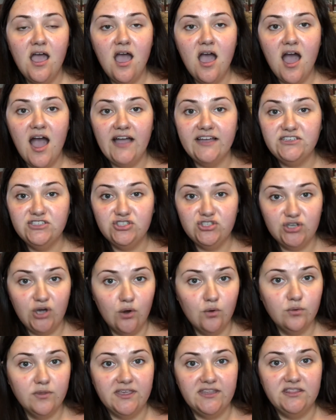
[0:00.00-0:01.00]
I
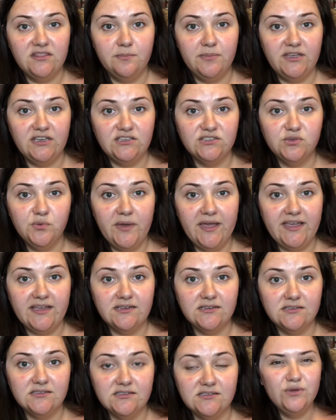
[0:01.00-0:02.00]
don't get the big
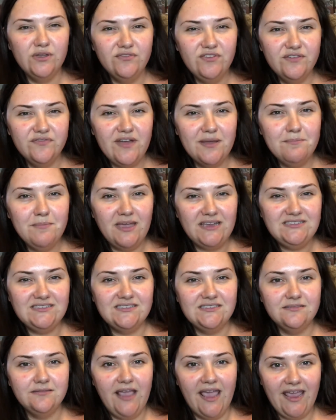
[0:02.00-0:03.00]
swings. Even if I'm
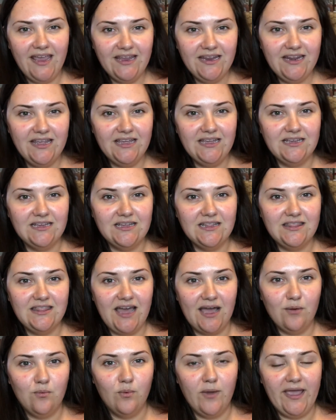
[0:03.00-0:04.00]
maintaining
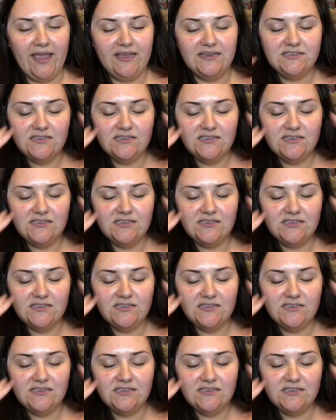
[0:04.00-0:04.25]
that weight,